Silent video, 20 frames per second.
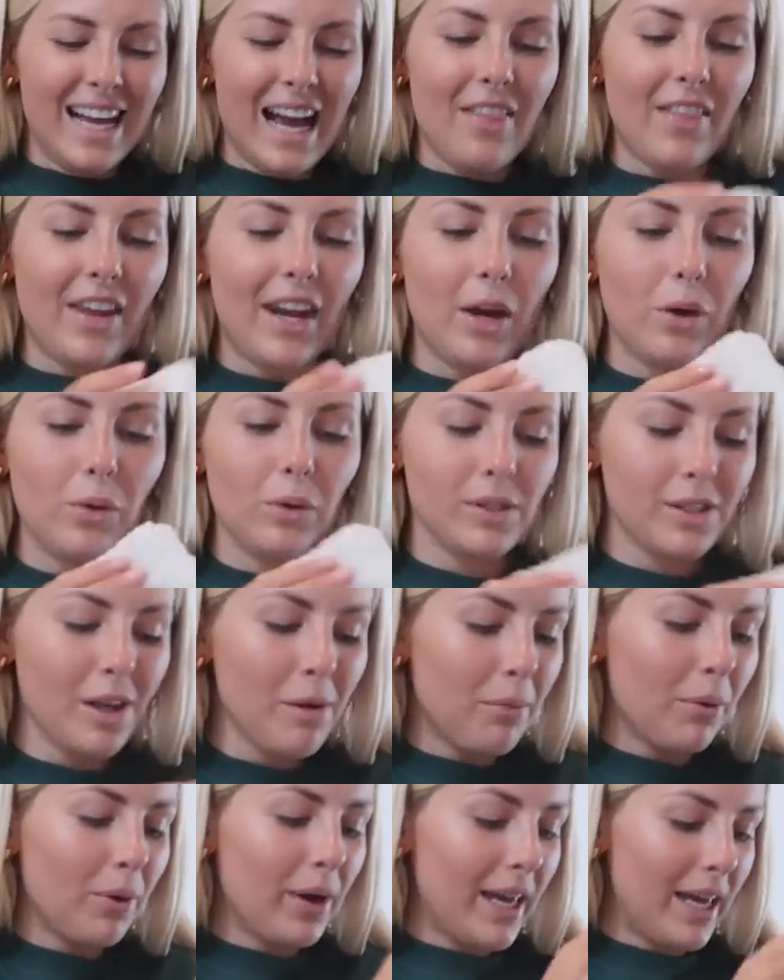And then I
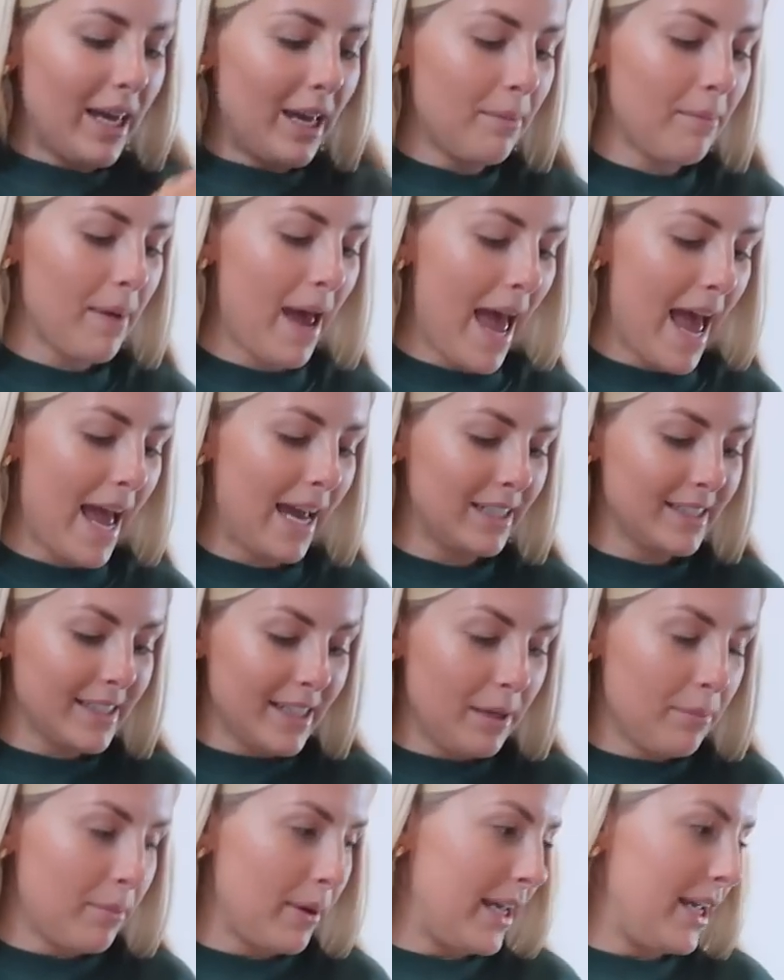also bought him a
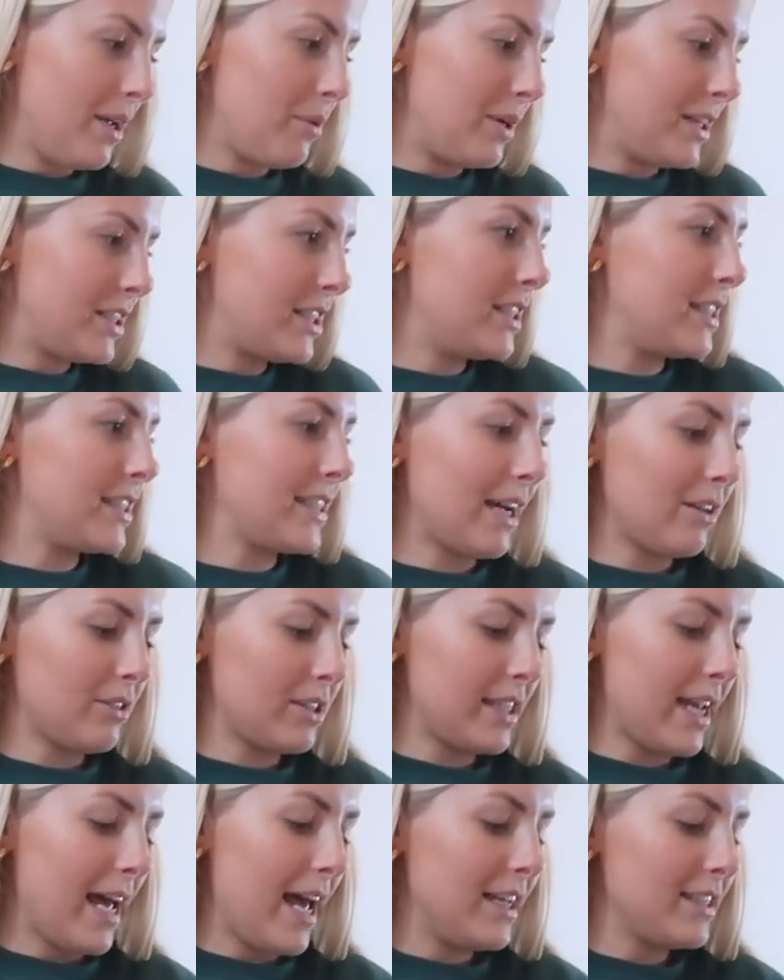teepee, which is
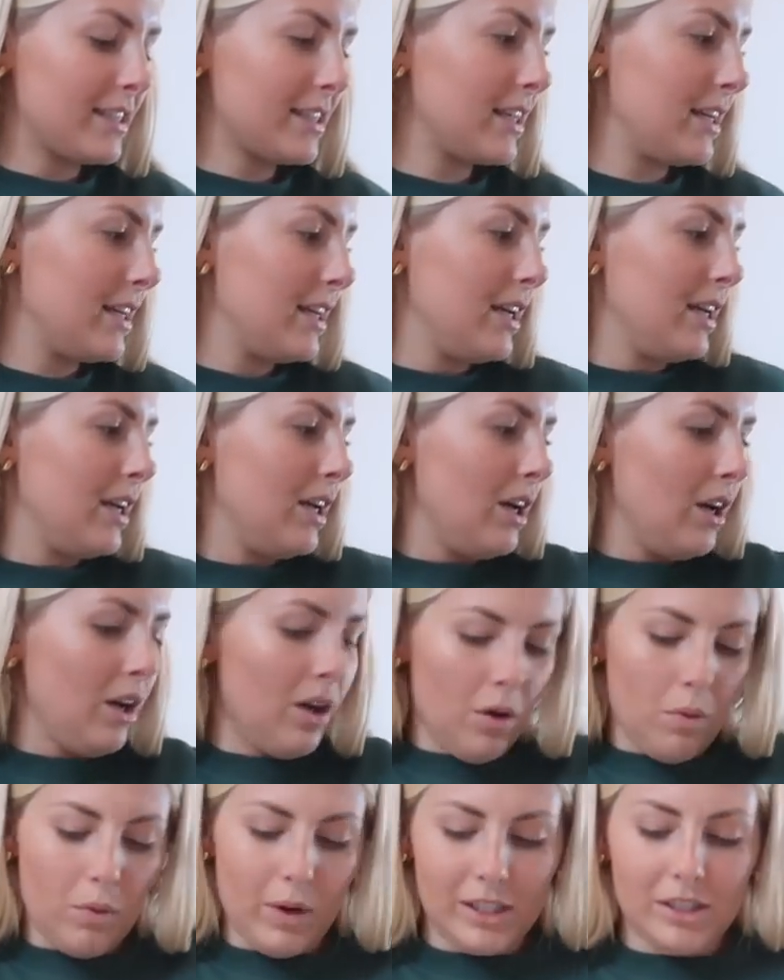downstairs,
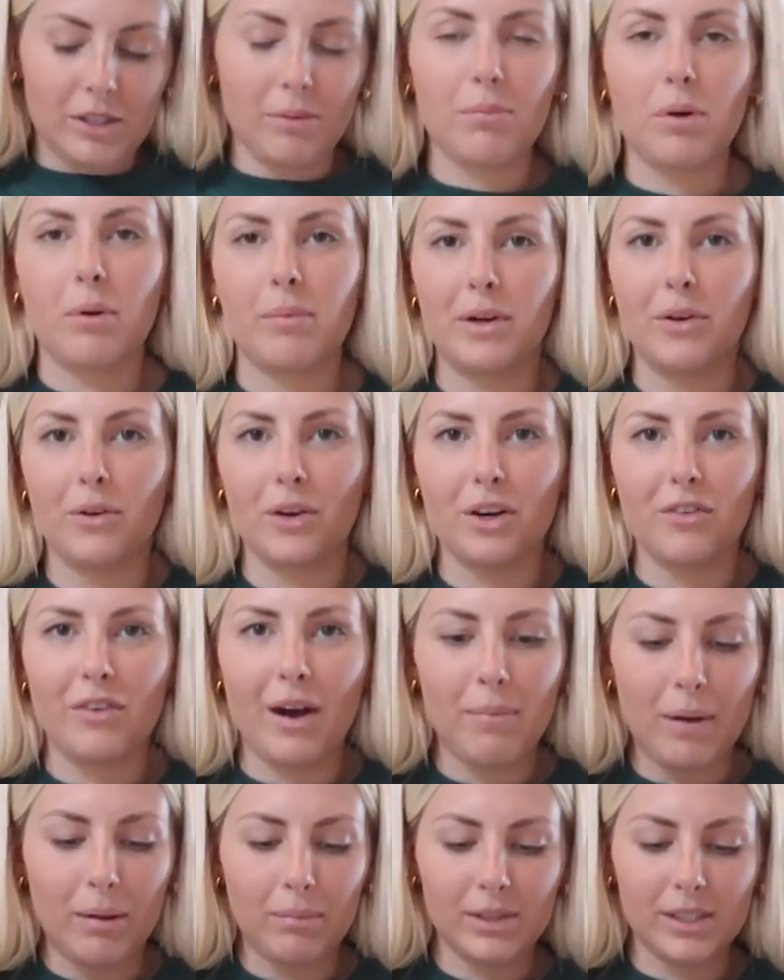which I'm probably not going to
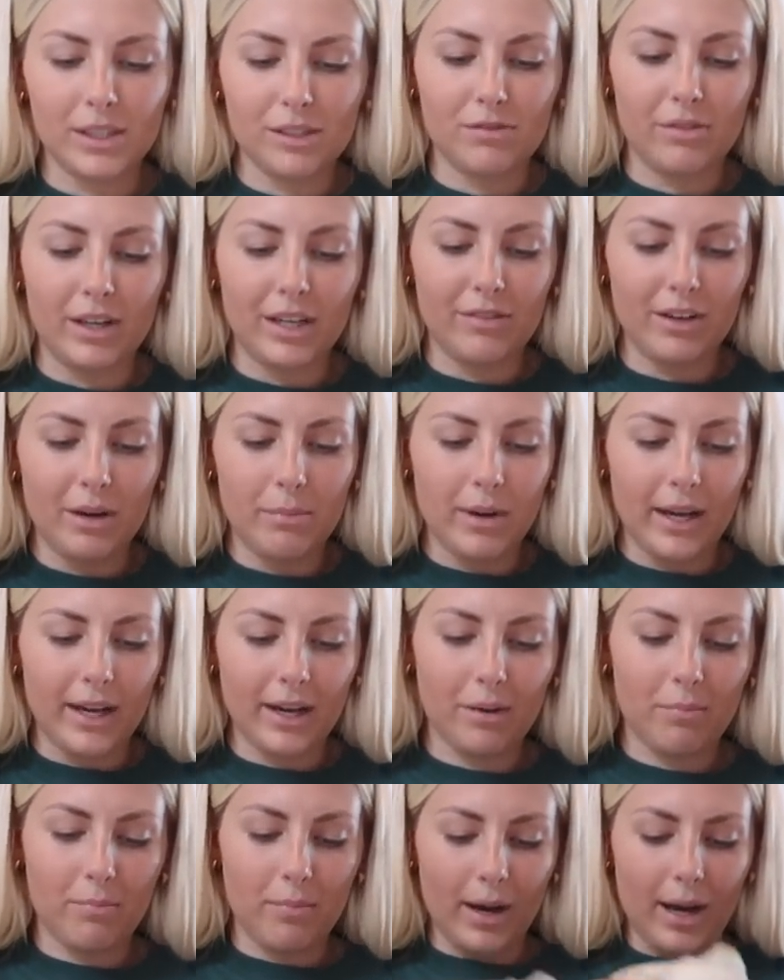wrap up because it's really, really
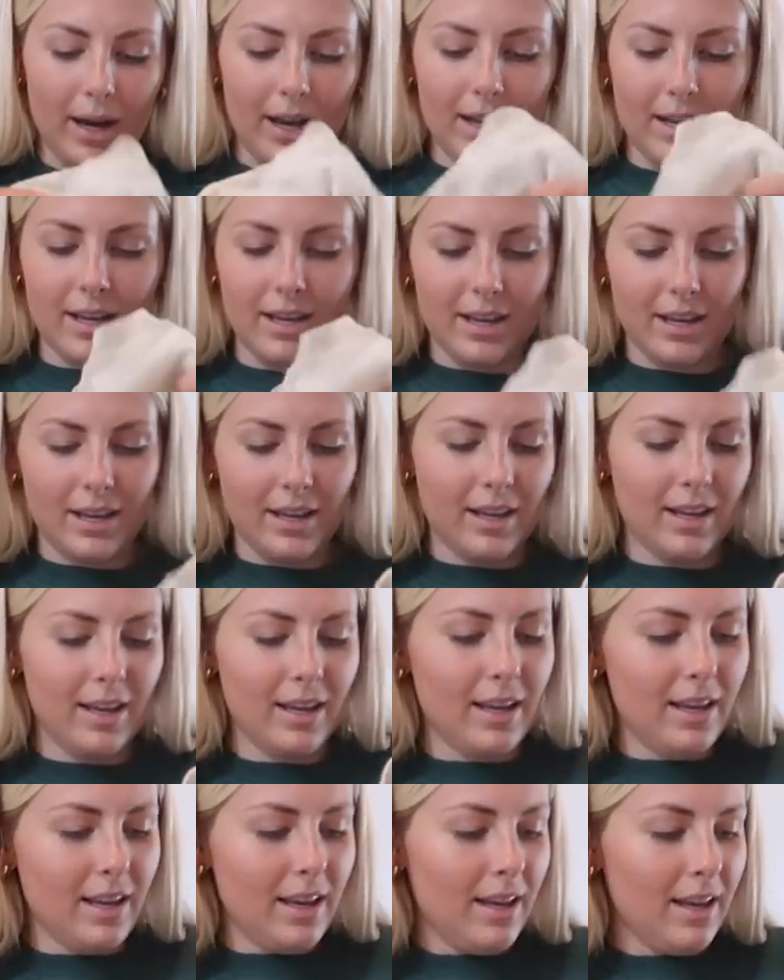big. But
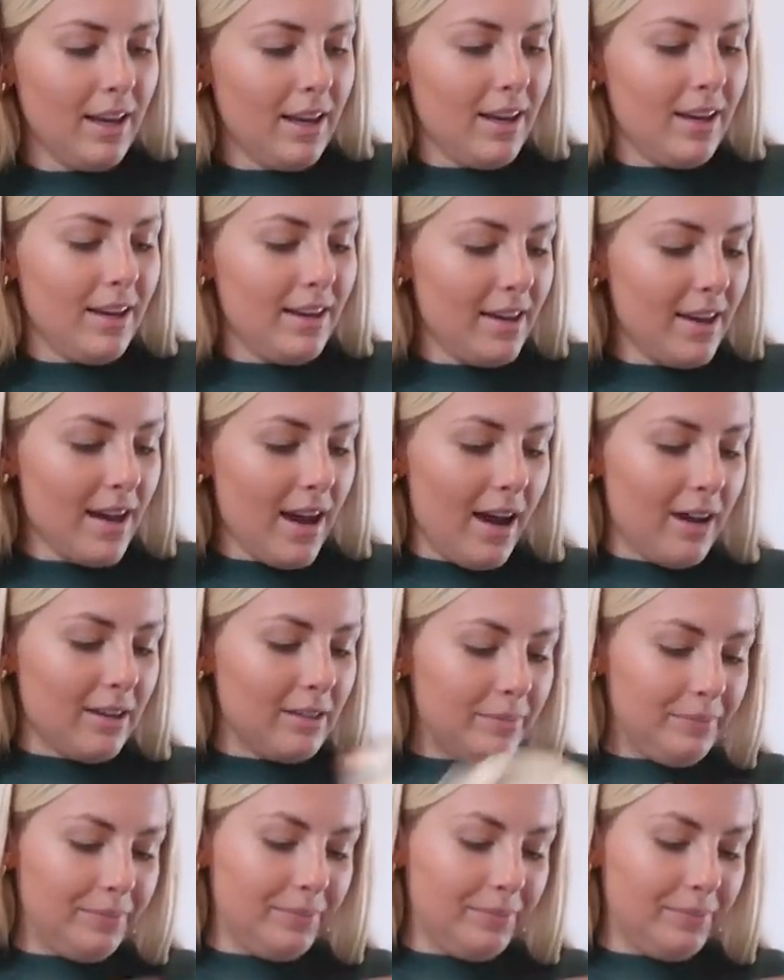yeah.